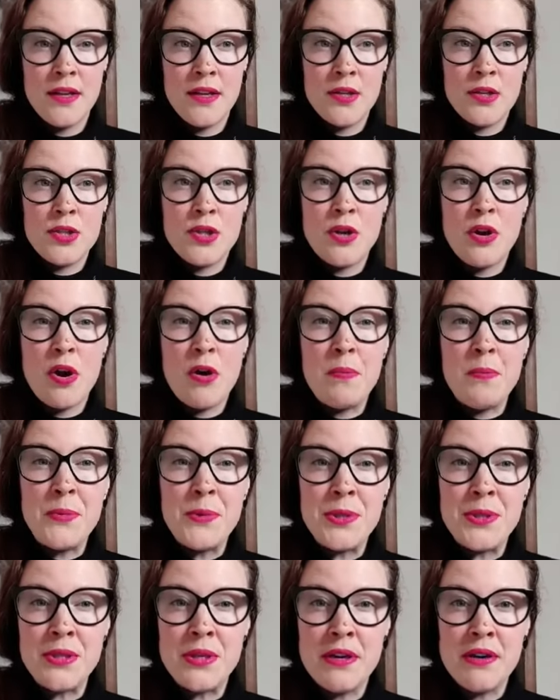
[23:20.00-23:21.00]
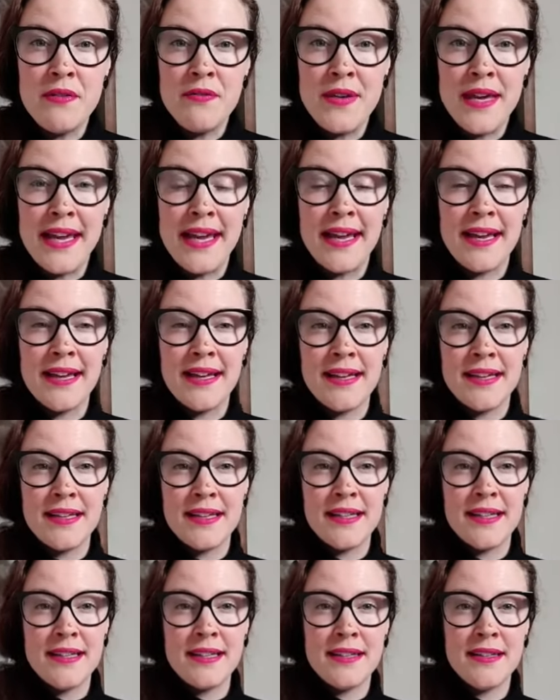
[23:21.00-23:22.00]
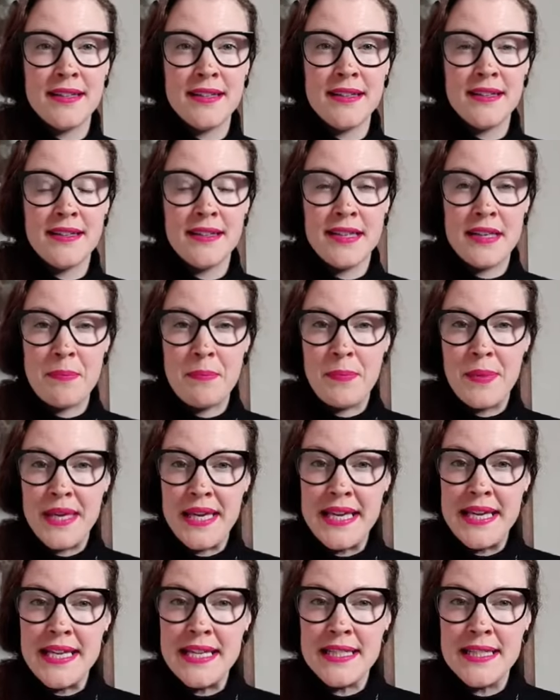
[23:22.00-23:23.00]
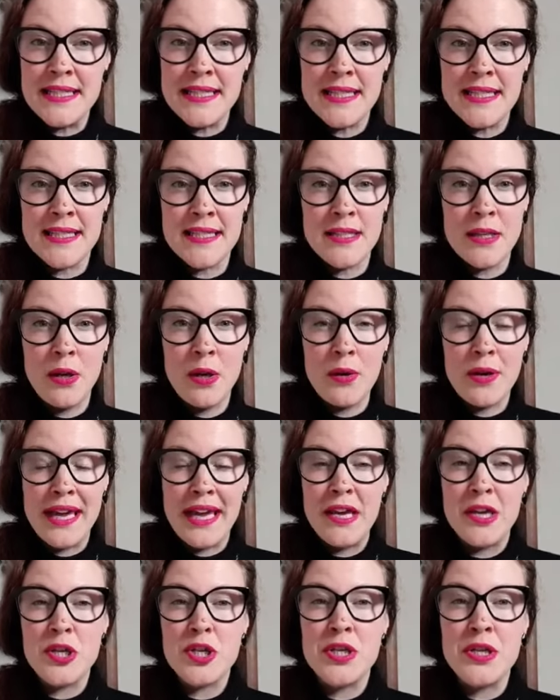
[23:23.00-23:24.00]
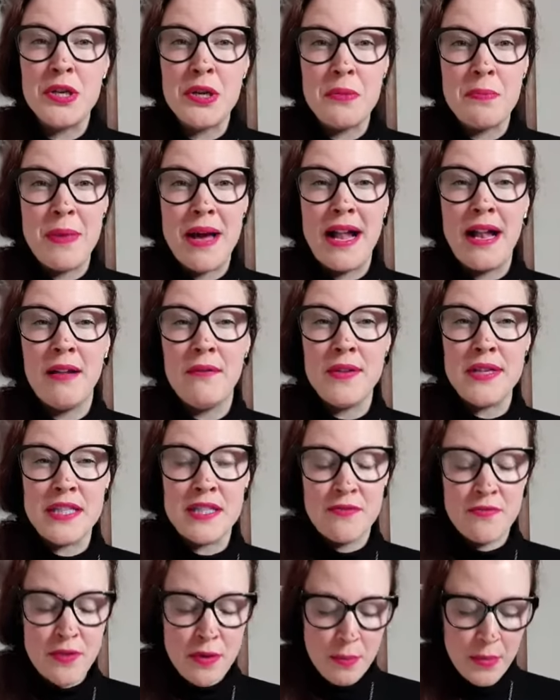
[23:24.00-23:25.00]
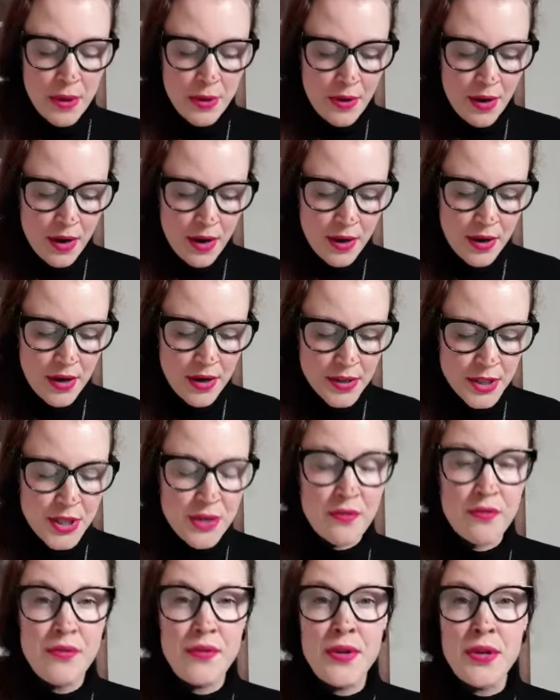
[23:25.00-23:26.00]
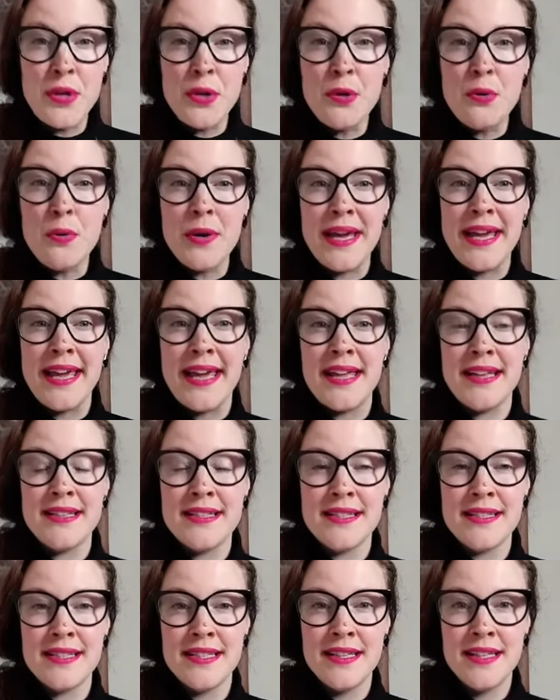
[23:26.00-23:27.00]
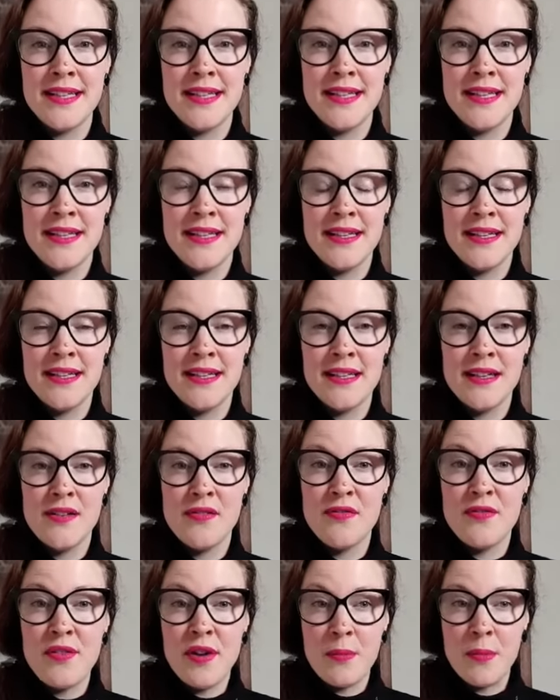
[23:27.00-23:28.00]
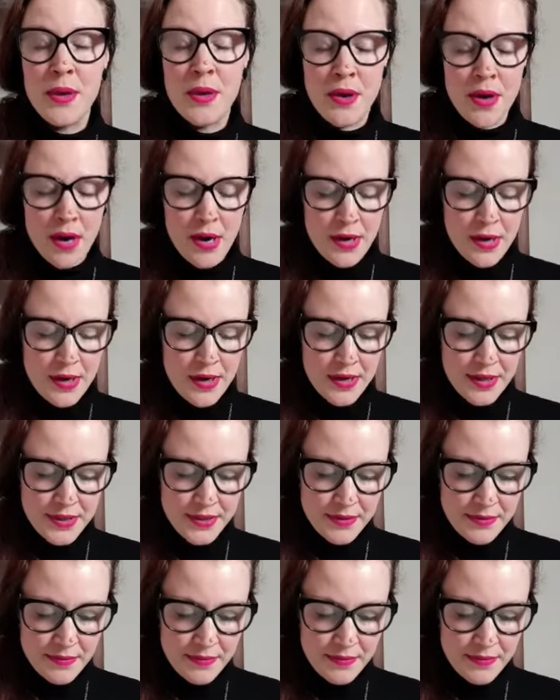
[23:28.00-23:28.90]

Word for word: so you're observing the piece, the location, your pelvis from your heart. You're viewing it from your heart.